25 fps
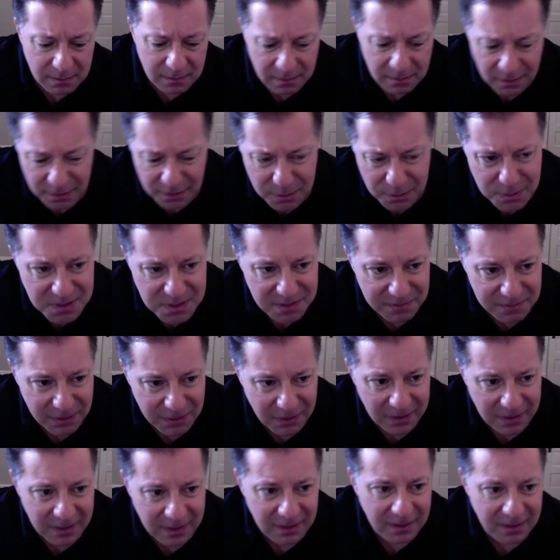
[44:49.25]
are you a
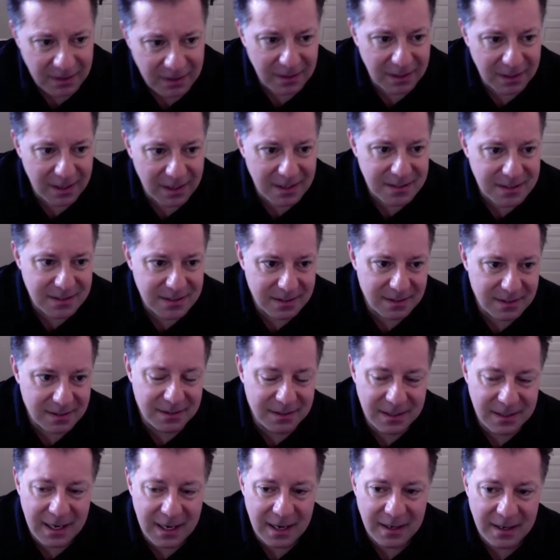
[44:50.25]
civilian? And I said,
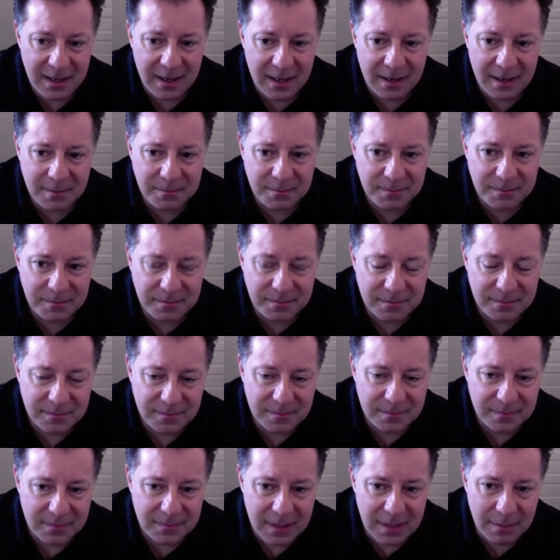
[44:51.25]
yeah,
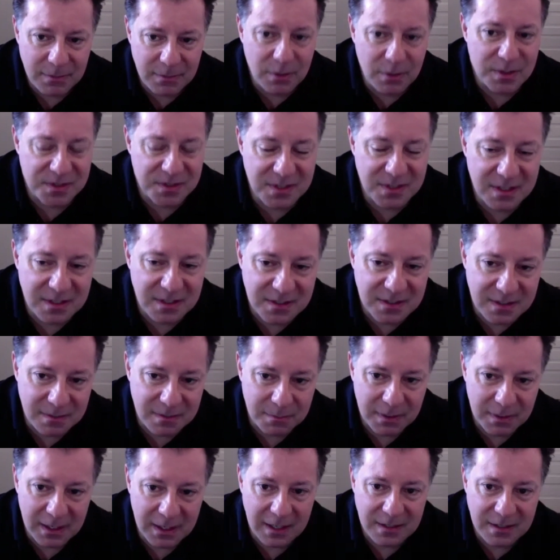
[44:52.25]
I'm either a citizen,
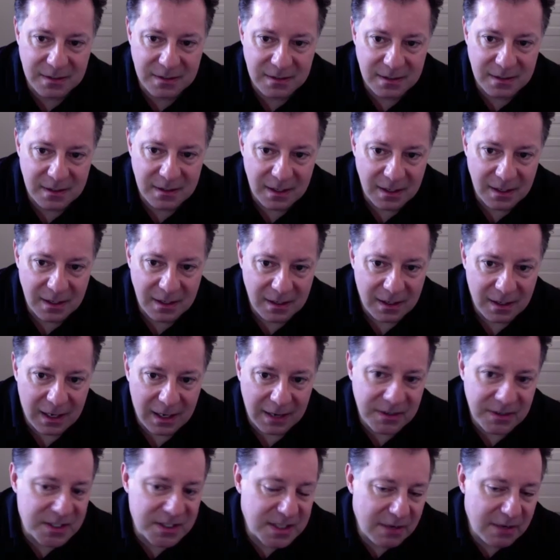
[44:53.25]
but I
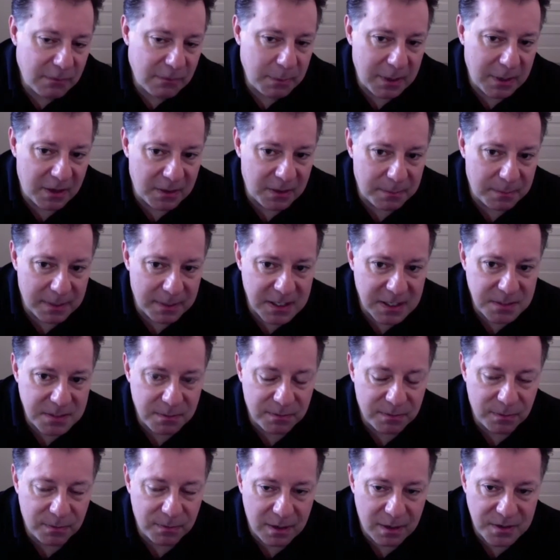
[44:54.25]
just never been on the base
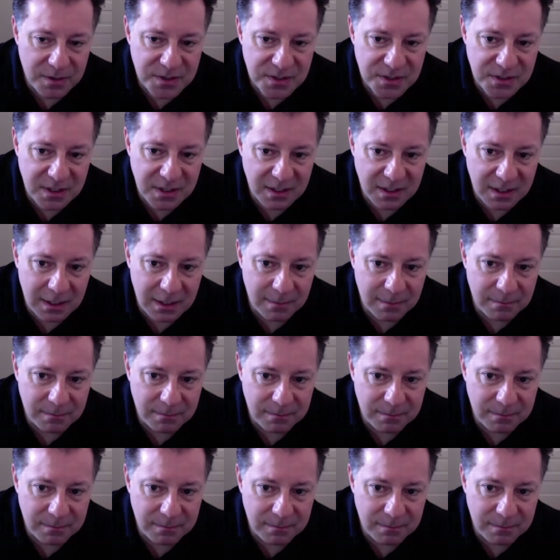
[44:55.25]
before. I was just going to come,